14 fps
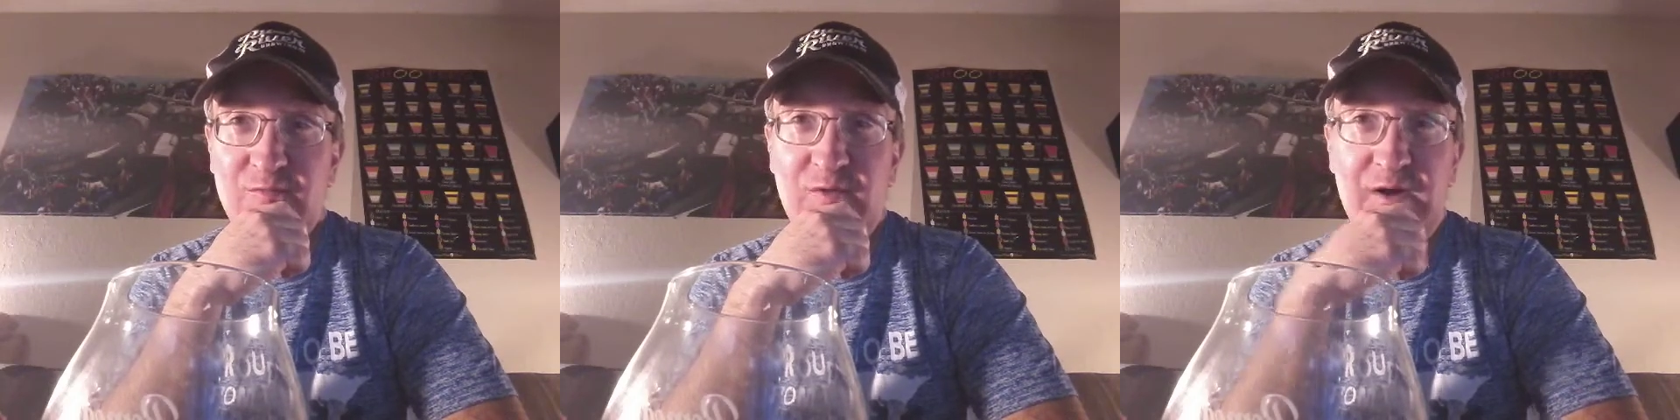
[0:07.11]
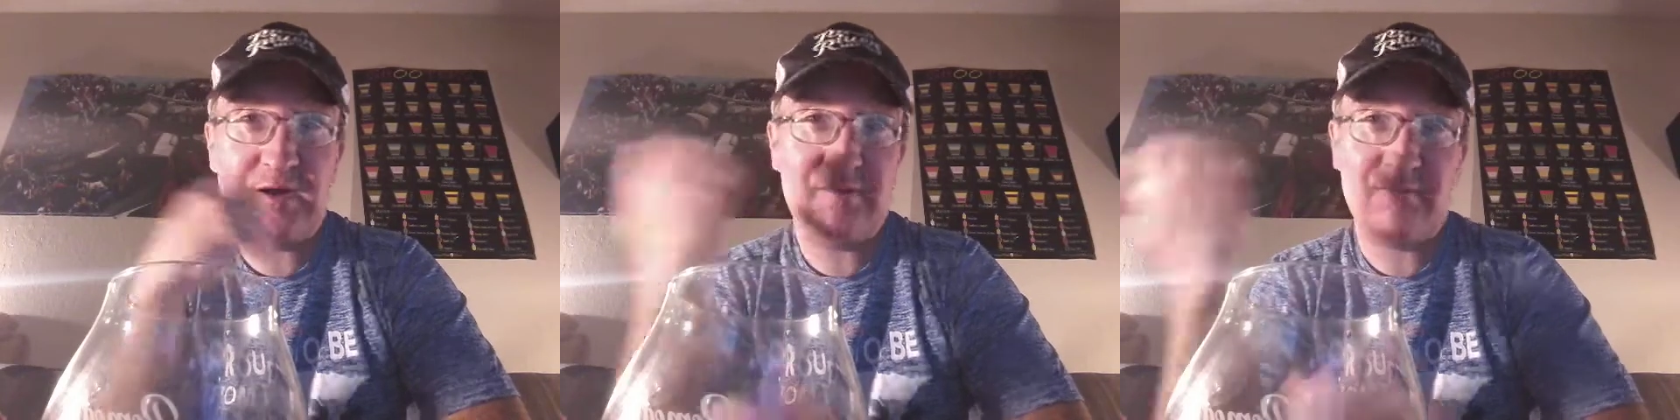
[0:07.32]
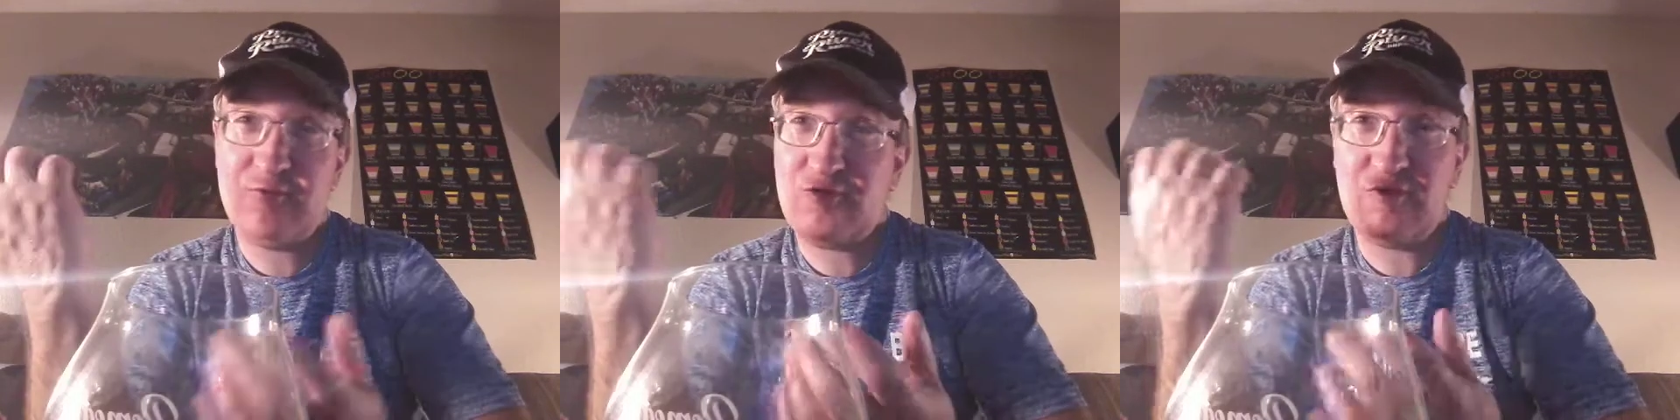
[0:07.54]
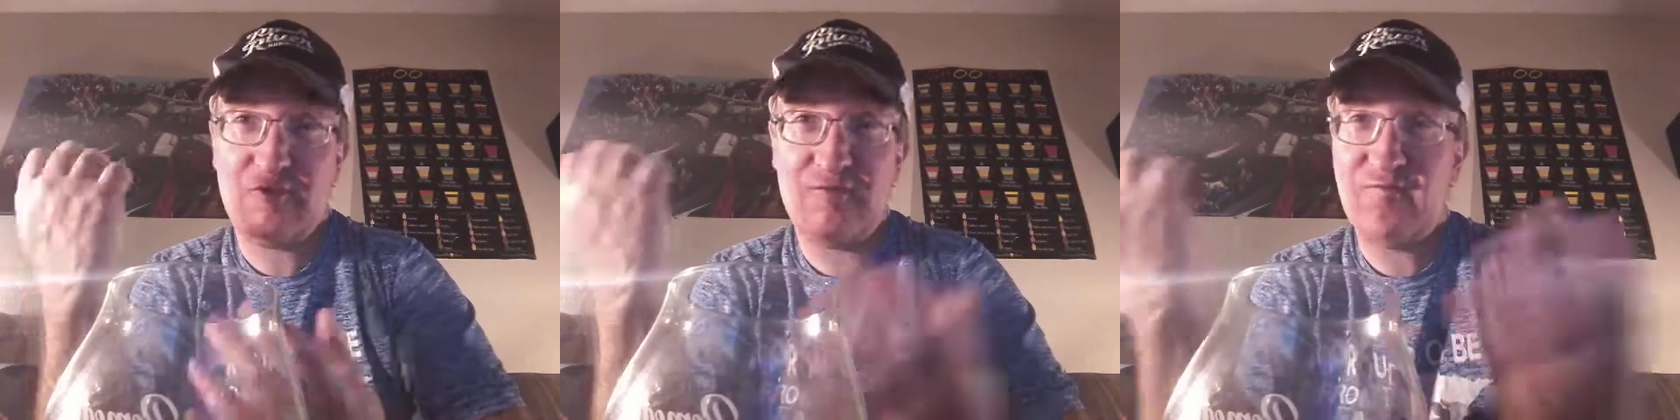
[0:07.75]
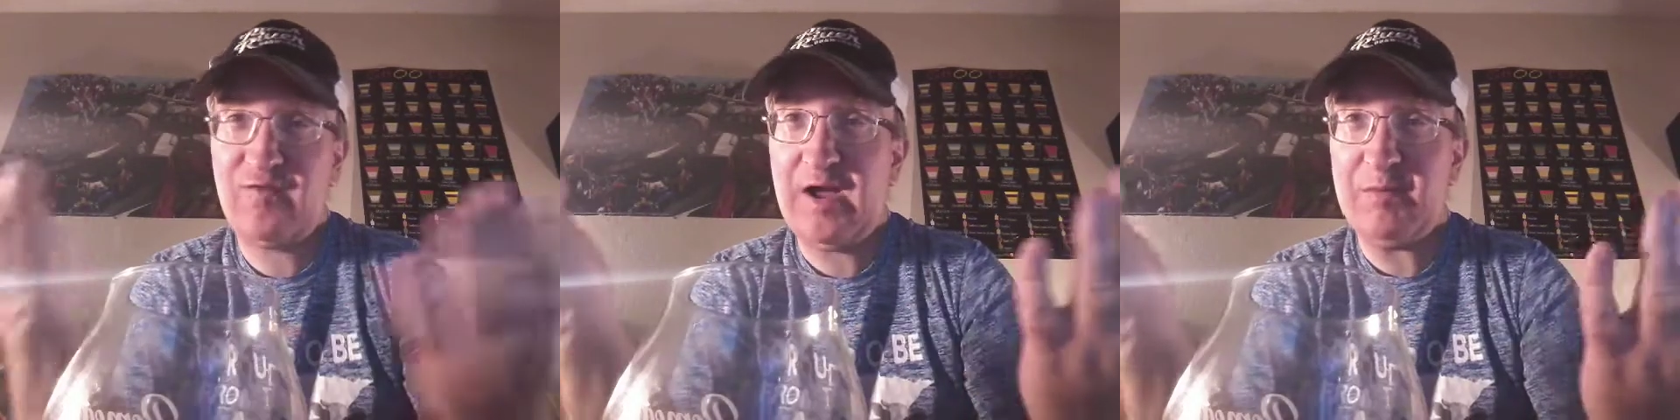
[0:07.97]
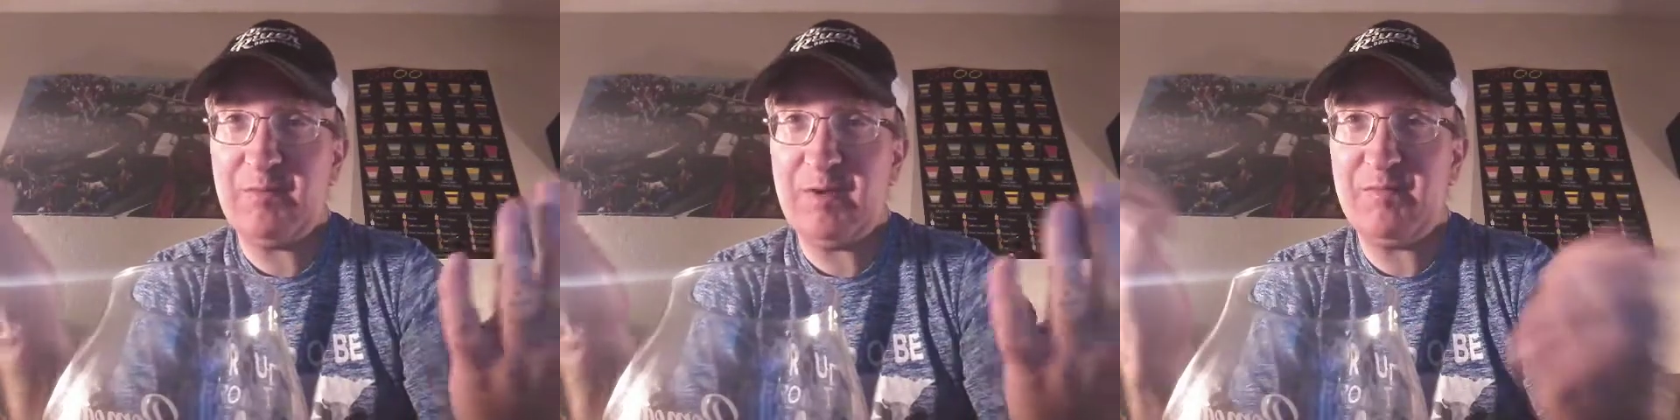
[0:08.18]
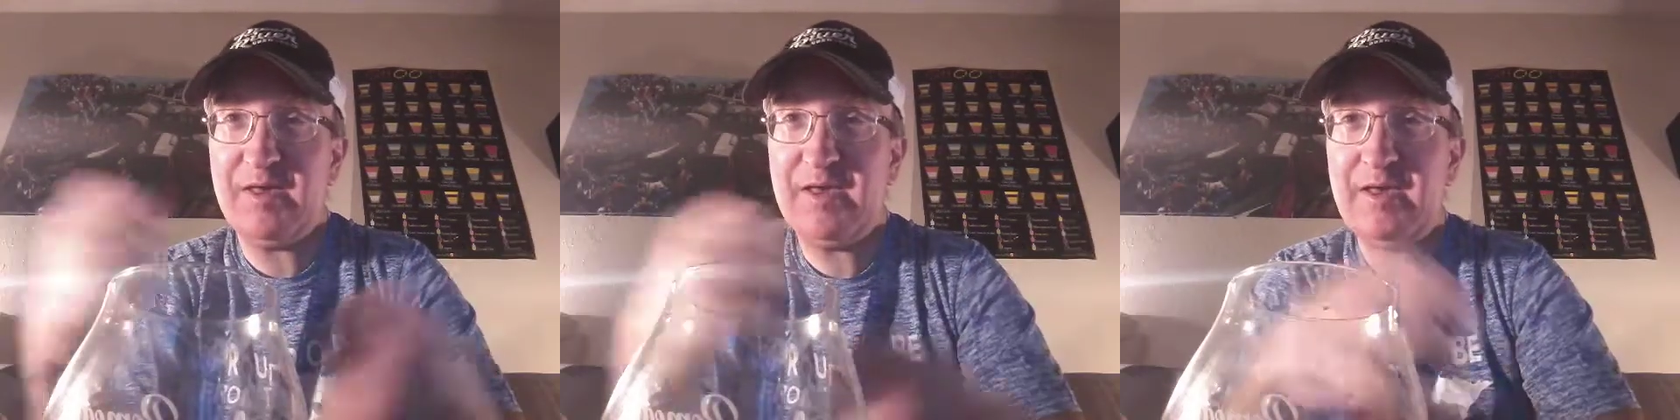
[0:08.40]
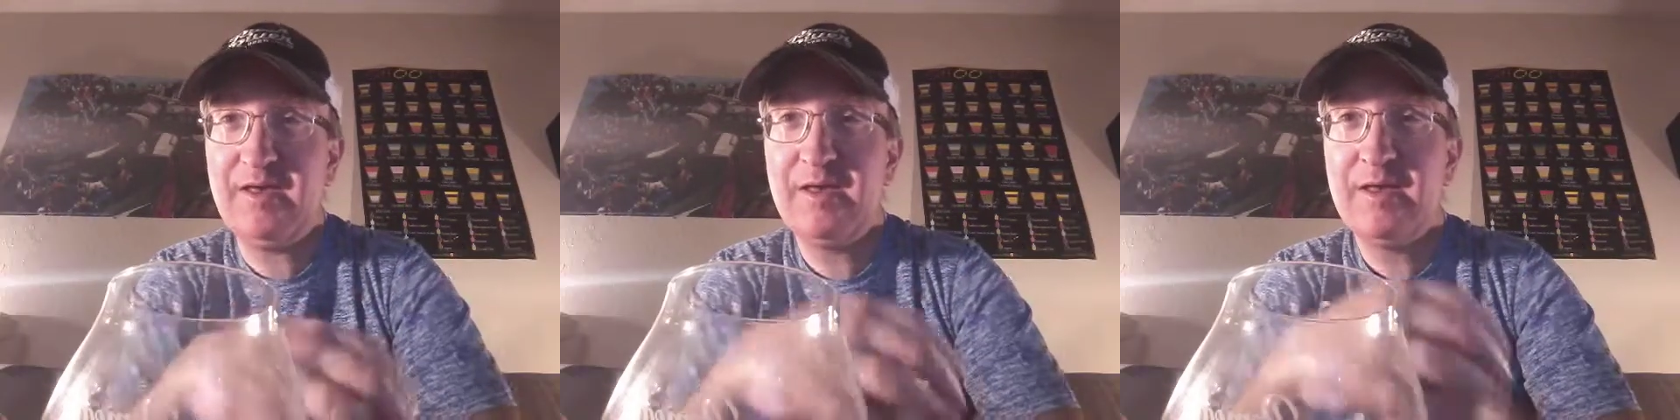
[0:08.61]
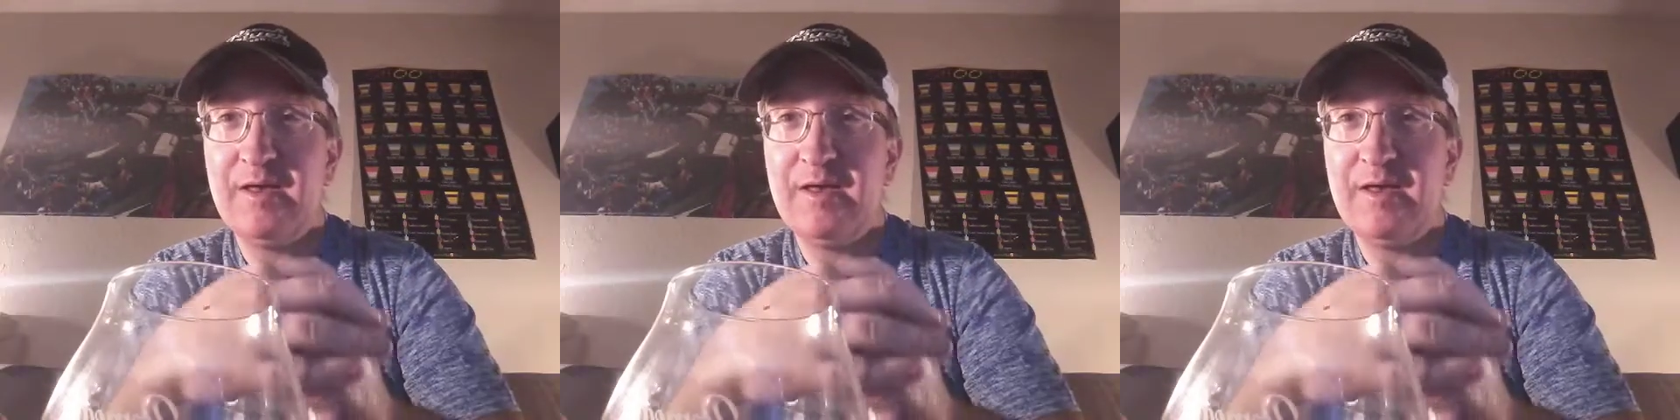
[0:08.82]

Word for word: while, which is fine by me.